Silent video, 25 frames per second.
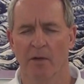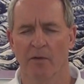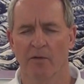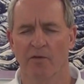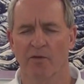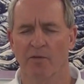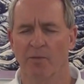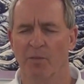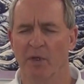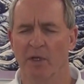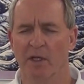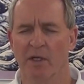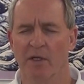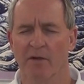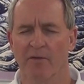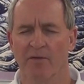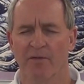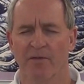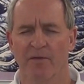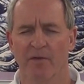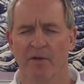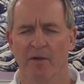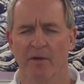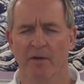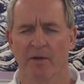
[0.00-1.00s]
just begin to
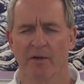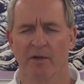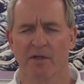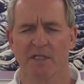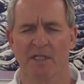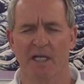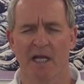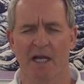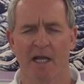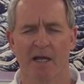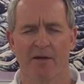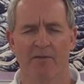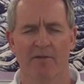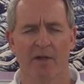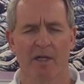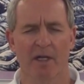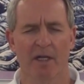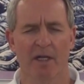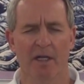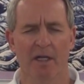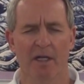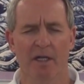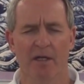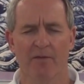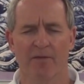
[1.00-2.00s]
feel, does that have
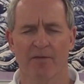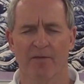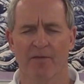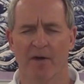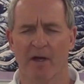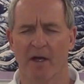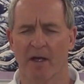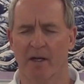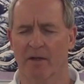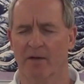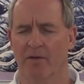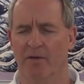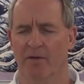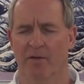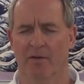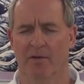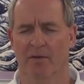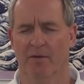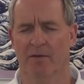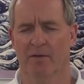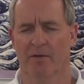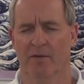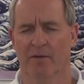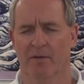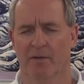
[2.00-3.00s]
any effect
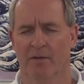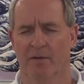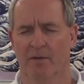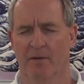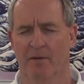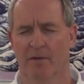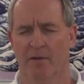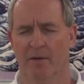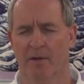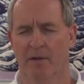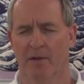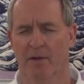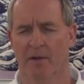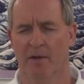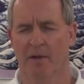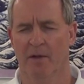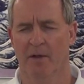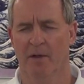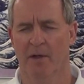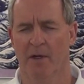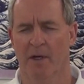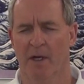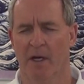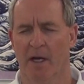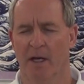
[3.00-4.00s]

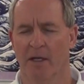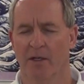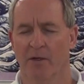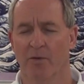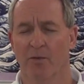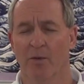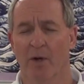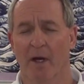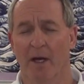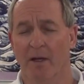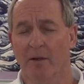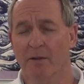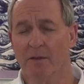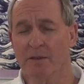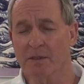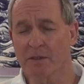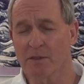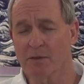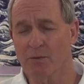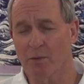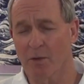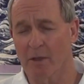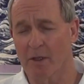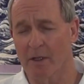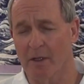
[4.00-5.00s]
on you
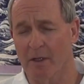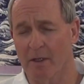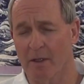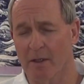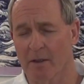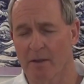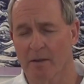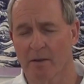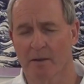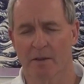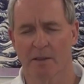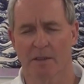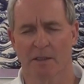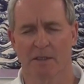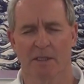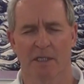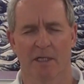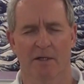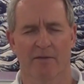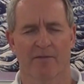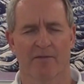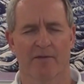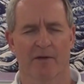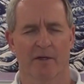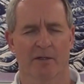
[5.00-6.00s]
elsewhere? Does
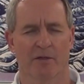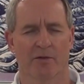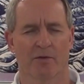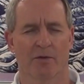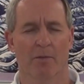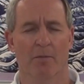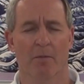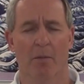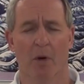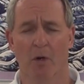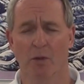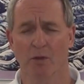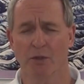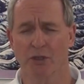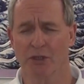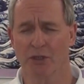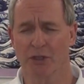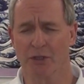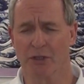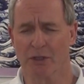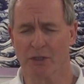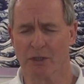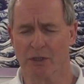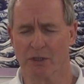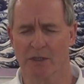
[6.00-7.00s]
that affect your
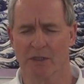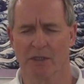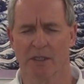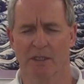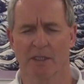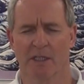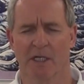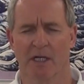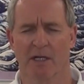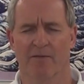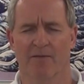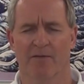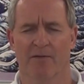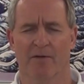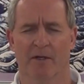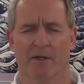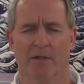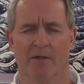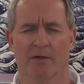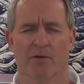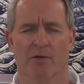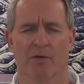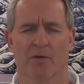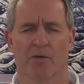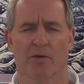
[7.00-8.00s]
emotions? Does that
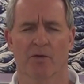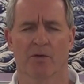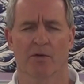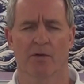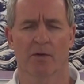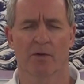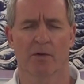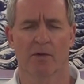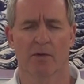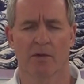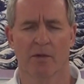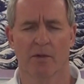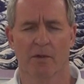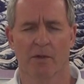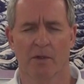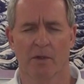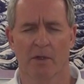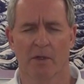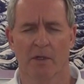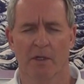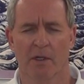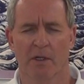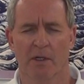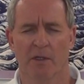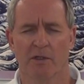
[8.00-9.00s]
affect your
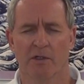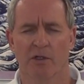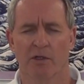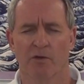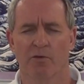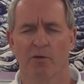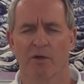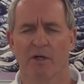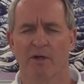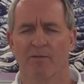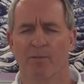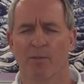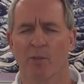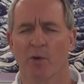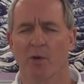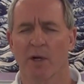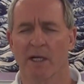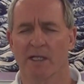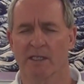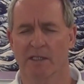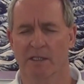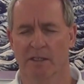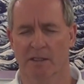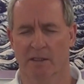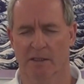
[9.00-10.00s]
degree of
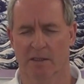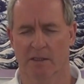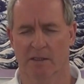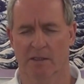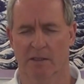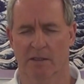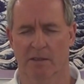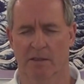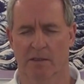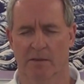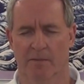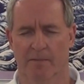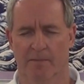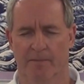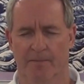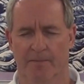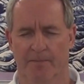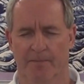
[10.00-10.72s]
presence?